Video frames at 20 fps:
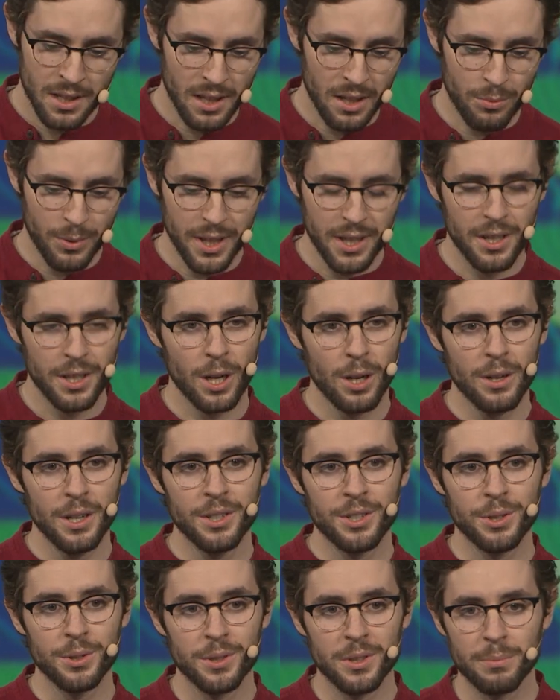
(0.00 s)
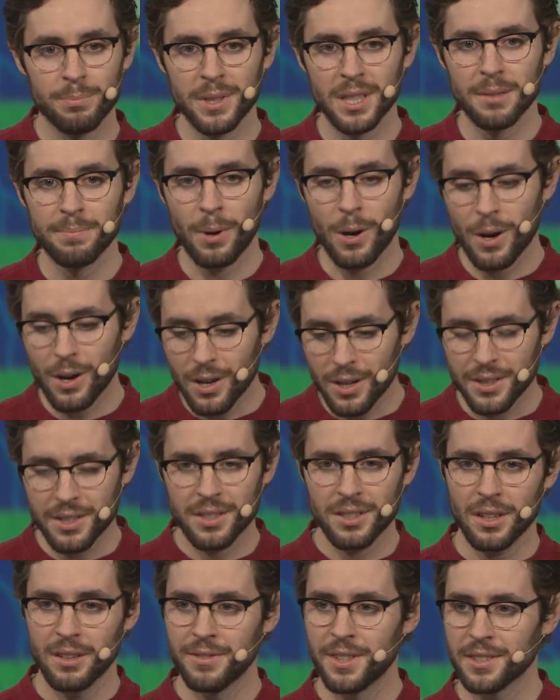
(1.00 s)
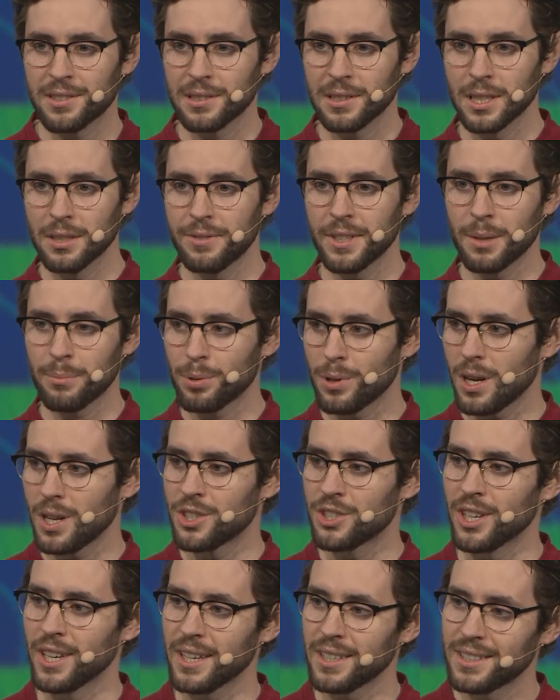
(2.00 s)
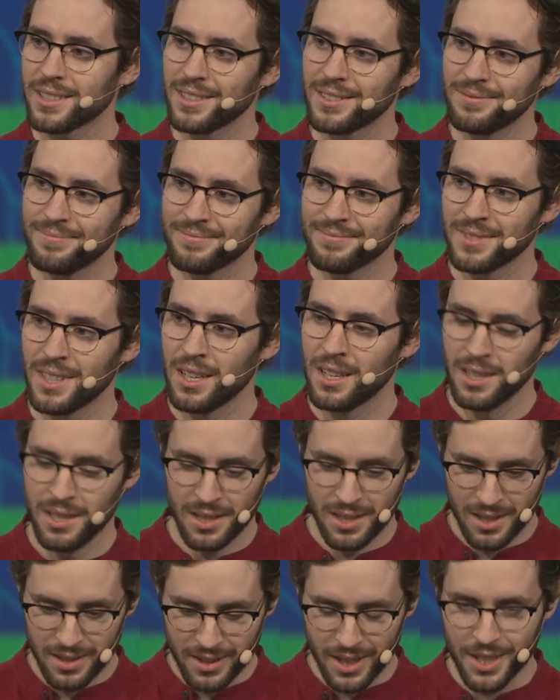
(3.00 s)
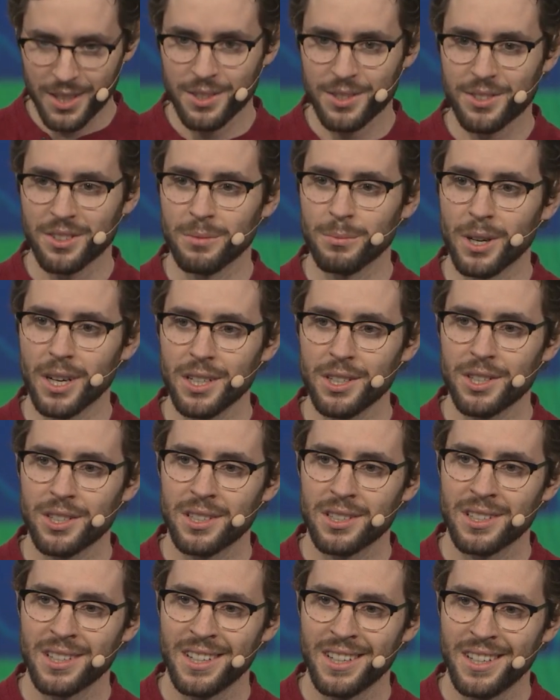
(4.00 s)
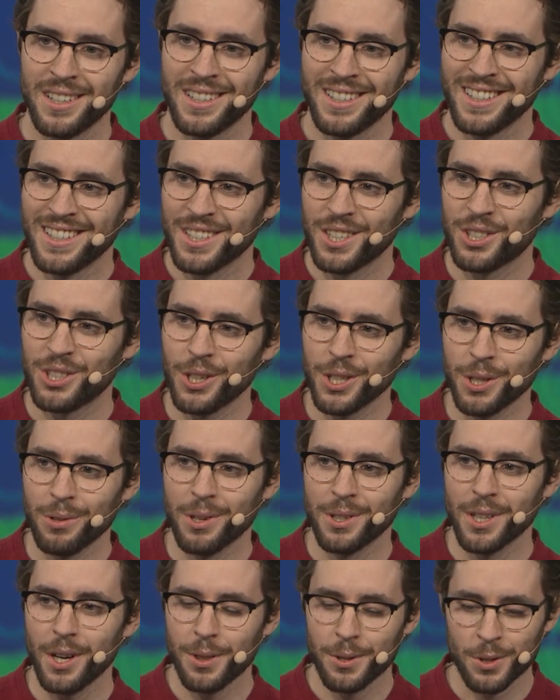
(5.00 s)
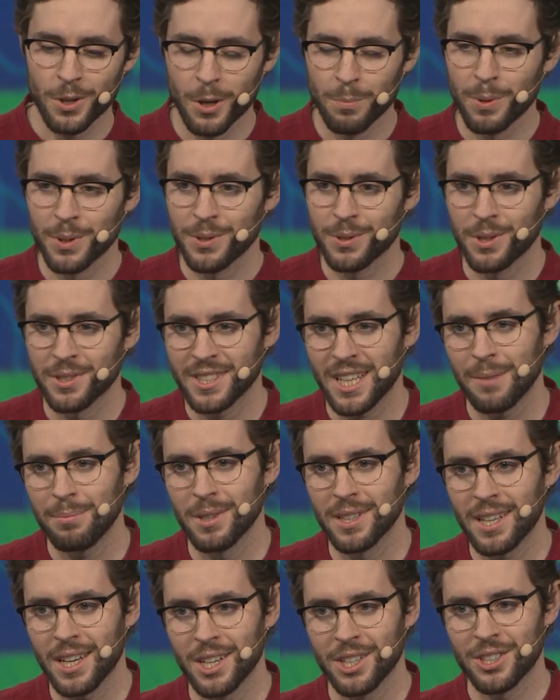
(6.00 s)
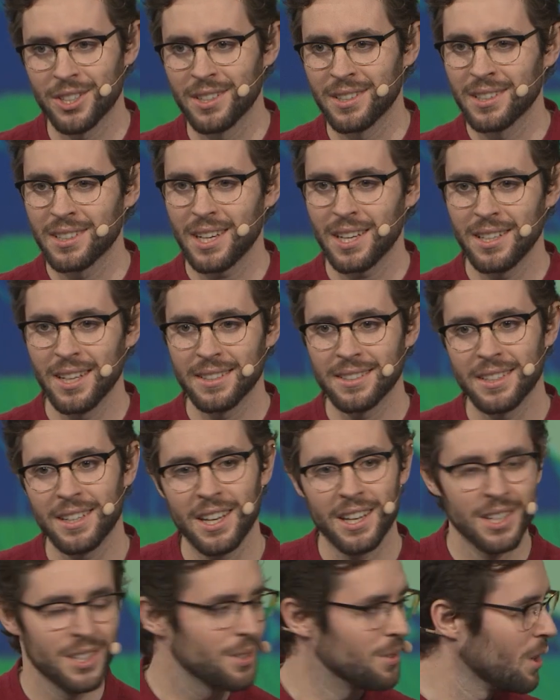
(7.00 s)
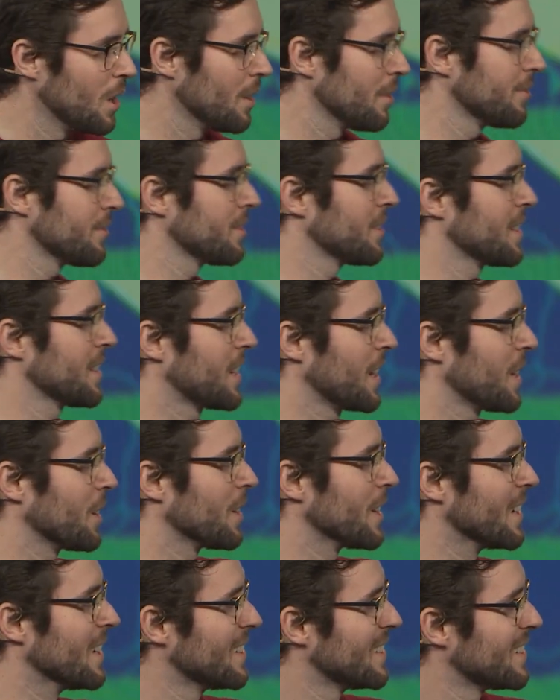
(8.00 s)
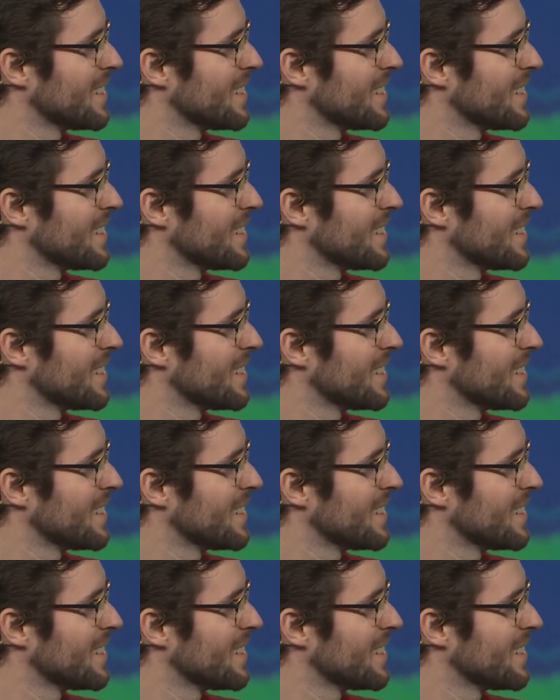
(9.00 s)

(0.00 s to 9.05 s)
And we encourage you to be a part of this living project. Thank you so much. To show you another open source application, I'd like to hand you off to Carrie.